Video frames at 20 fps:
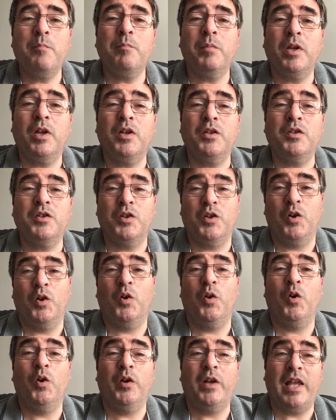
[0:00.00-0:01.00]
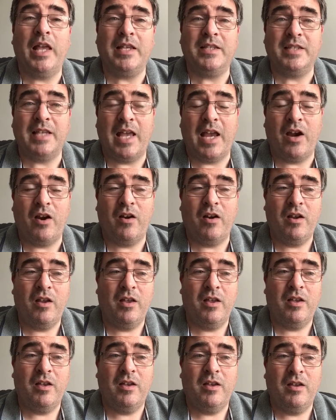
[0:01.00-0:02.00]
Because God is there.
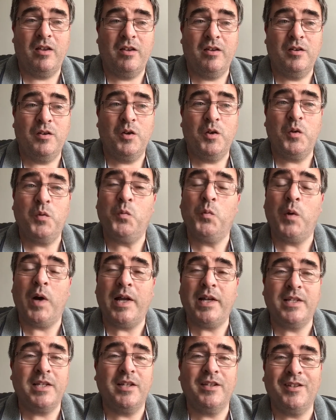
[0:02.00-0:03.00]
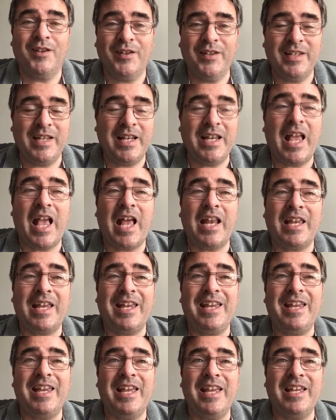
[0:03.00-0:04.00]
Why does it not need
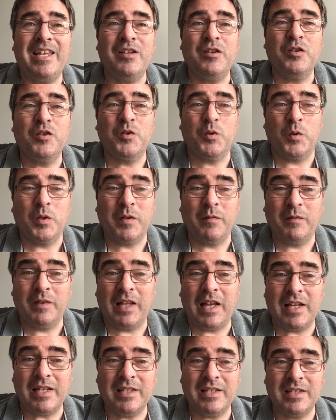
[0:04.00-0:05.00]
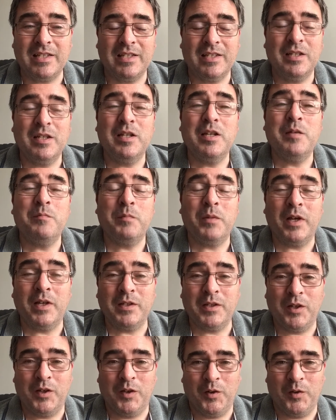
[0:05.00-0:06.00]
any source of light? Because
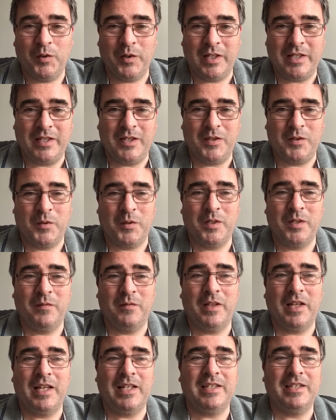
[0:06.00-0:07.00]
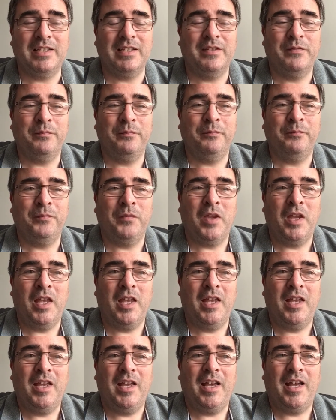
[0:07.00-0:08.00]
God is the source of light.
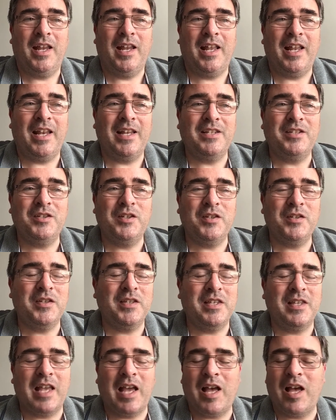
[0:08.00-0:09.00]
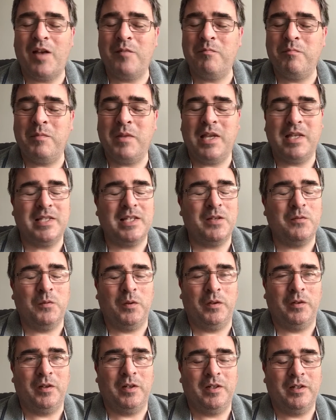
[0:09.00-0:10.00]
And it's just that amazing
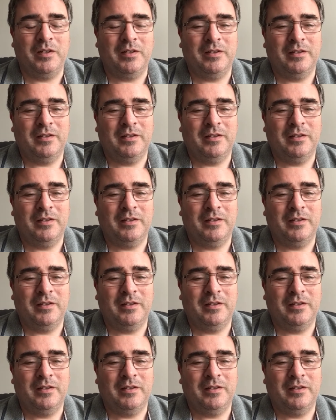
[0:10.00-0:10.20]
wonder.